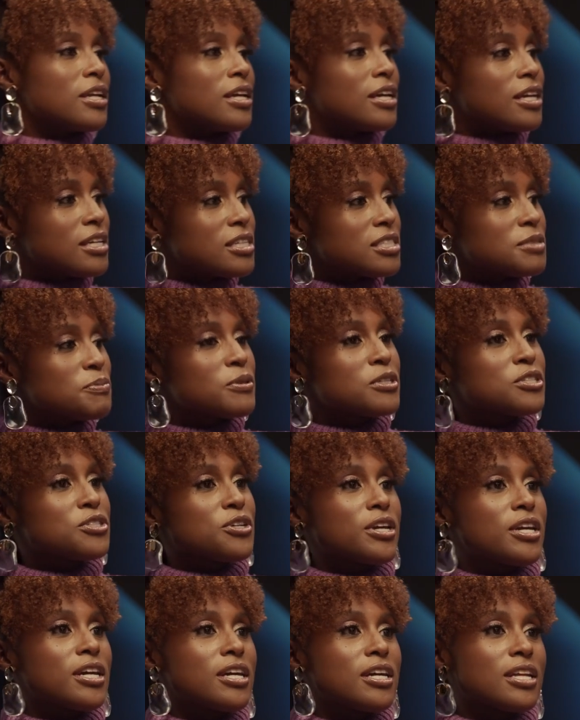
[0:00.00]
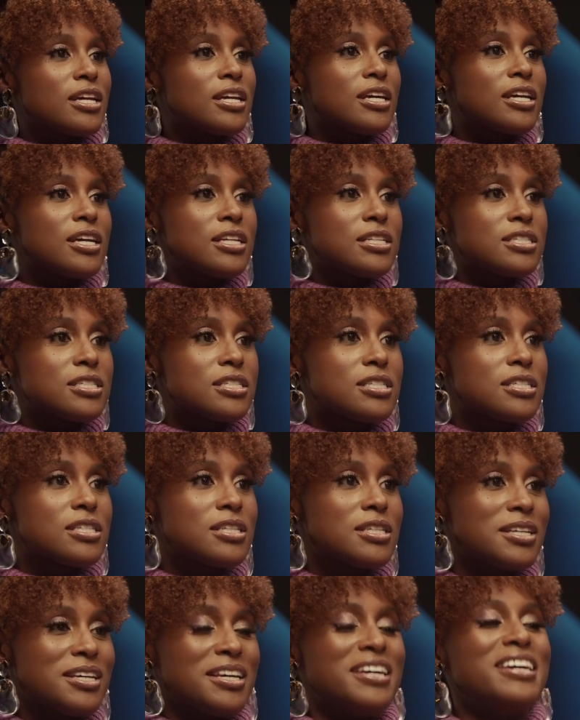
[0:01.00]
it is portrayed, it's
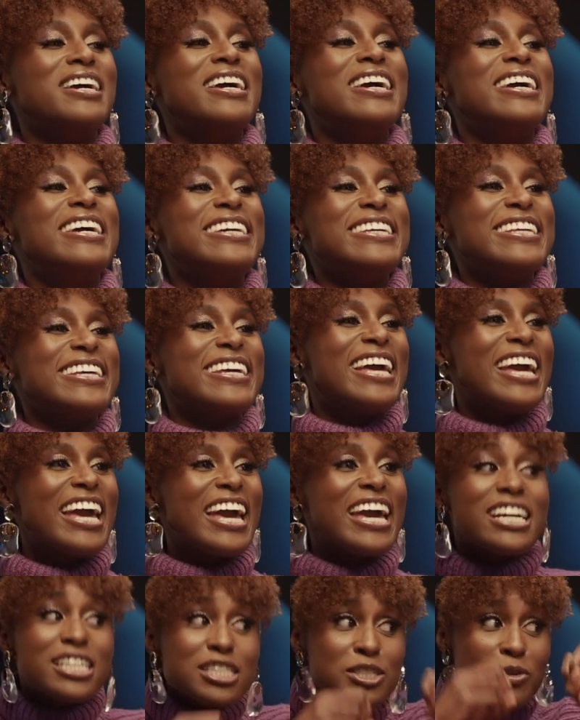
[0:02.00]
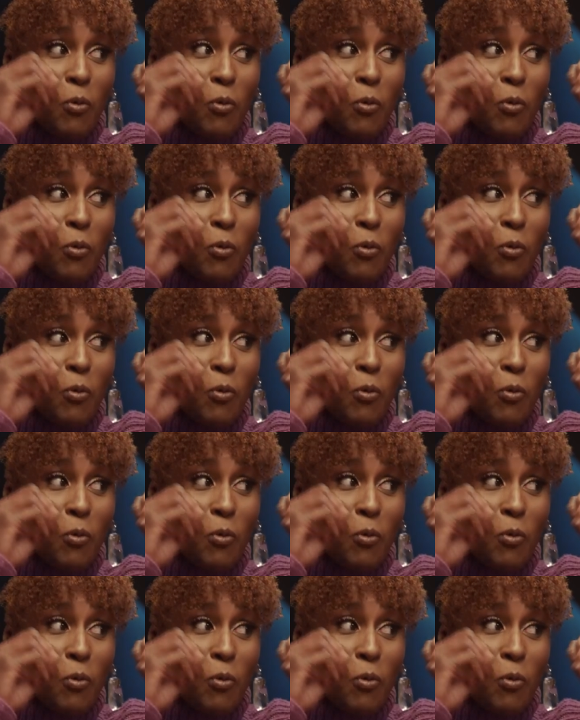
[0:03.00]
it's